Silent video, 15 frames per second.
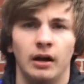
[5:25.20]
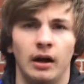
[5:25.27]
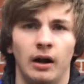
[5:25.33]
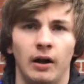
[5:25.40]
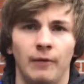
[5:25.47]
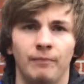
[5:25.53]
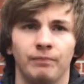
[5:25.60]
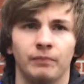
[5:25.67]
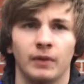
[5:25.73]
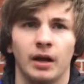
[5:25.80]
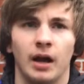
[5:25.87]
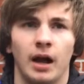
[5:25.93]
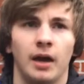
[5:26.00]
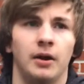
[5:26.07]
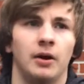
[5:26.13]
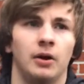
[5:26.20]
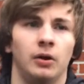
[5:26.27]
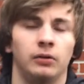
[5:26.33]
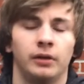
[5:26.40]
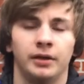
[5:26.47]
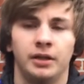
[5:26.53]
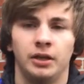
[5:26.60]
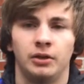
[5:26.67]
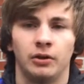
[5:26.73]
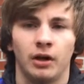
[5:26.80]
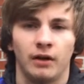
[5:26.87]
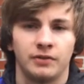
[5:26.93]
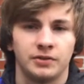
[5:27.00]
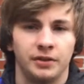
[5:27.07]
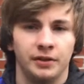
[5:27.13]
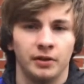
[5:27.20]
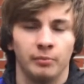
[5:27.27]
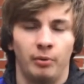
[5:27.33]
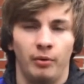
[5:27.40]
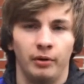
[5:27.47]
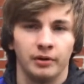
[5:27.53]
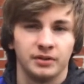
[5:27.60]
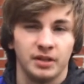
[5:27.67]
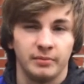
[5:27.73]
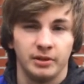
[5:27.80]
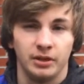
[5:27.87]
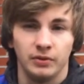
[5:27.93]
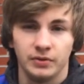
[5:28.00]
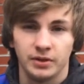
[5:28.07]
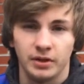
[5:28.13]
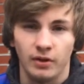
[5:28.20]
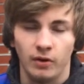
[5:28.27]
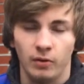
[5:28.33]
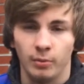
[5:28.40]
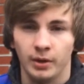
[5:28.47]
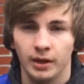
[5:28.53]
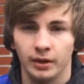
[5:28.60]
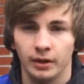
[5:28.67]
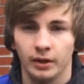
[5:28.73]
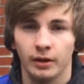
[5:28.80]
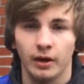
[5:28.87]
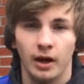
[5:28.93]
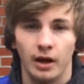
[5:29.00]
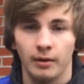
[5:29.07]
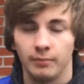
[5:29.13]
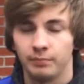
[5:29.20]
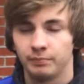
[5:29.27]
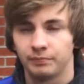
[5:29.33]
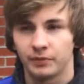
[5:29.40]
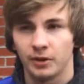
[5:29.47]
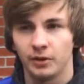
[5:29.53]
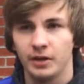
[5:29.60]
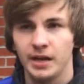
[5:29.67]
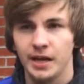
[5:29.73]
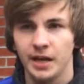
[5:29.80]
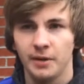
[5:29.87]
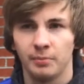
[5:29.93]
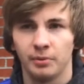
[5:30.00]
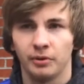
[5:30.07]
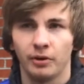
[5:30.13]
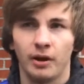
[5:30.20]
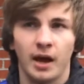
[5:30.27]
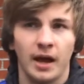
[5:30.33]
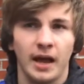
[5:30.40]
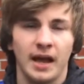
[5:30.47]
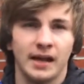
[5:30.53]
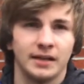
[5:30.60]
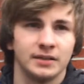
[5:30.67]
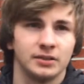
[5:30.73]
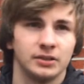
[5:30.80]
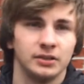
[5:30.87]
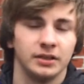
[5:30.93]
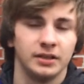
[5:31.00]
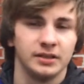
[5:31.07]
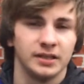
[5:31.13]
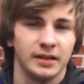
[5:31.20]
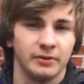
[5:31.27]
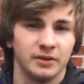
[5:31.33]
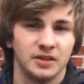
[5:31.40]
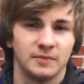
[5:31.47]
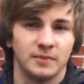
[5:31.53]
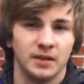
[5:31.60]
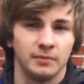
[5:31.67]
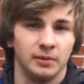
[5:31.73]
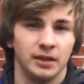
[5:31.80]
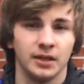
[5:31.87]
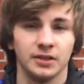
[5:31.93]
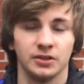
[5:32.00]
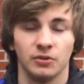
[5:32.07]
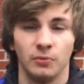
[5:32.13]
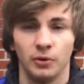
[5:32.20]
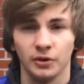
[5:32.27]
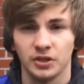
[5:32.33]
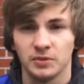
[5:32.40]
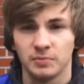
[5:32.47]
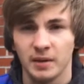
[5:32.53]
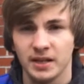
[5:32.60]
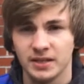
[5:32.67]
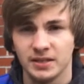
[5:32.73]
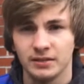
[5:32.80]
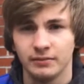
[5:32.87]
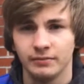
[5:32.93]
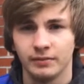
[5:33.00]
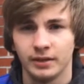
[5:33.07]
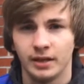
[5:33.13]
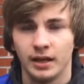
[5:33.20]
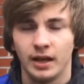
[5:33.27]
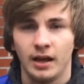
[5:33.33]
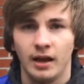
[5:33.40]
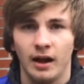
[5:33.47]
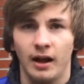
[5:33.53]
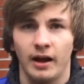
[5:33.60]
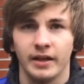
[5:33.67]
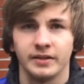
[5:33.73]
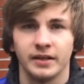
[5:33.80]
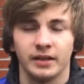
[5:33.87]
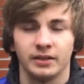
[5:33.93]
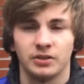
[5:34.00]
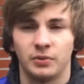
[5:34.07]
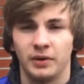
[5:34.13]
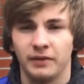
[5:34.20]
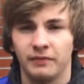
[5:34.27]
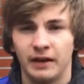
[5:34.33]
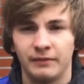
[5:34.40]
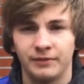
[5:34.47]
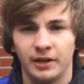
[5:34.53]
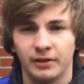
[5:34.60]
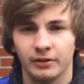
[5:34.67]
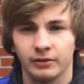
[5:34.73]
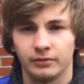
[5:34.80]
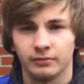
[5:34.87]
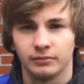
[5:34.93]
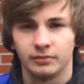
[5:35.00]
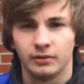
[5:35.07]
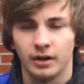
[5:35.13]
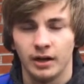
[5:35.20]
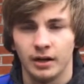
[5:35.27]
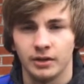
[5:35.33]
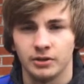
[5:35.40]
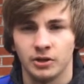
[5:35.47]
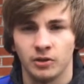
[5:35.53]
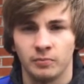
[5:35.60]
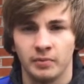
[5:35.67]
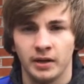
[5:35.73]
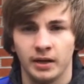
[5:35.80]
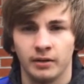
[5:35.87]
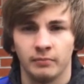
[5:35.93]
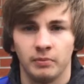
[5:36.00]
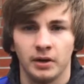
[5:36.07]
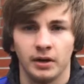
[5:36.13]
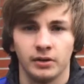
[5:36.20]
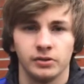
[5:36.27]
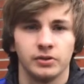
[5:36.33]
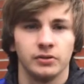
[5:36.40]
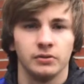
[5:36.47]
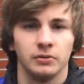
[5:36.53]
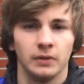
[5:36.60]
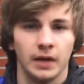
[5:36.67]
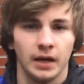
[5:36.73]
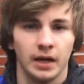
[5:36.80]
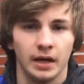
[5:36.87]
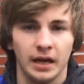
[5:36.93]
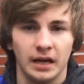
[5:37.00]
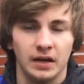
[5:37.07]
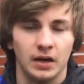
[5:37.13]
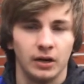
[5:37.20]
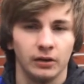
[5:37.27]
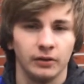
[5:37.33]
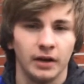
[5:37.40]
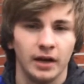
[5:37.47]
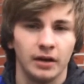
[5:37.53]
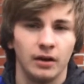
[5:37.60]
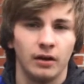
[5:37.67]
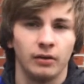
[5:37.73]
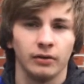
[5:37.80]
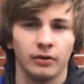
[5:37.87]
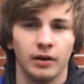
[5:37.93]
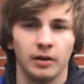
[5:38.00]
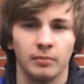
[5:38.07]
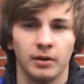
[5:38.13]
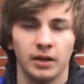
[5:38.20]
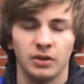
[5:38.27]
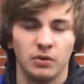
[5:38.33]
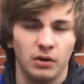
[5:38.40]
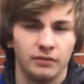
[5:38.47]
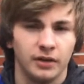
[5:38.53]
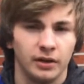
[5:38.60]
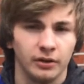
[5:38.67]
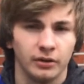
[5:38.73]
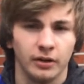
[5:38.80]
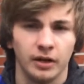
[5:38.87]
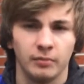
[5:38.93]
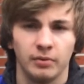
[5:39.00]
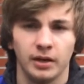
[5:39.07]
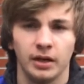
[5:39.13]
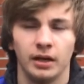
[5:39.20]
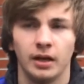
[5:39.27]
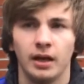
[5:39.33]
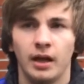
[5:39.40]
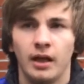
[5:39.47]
Um, I know Lucky Craft Slender Pointers I've been using a little bit. They're uh, they're neat, but they're not as good as I would expect because they're more expensive. Uh, it's like a $25 uh, jerk bait compared to a uh, $8, $9 crankbait, $12 crankbait.